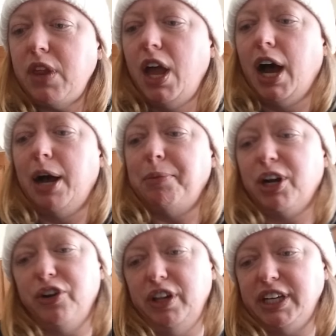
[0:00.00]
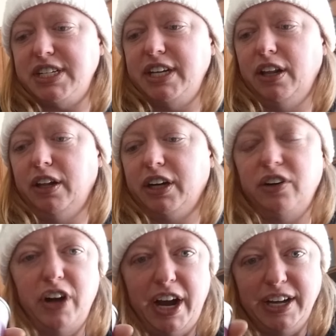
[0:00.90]
Acrylic sealer
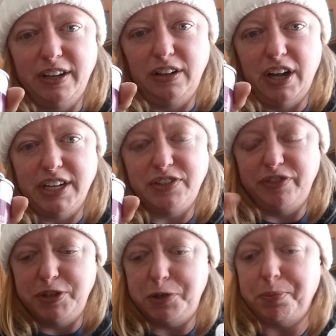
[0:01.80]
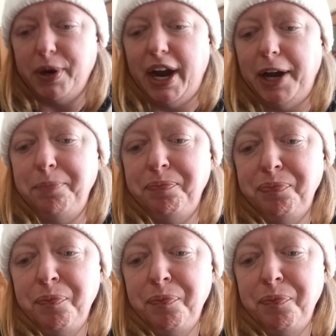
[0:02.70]
gloss spray.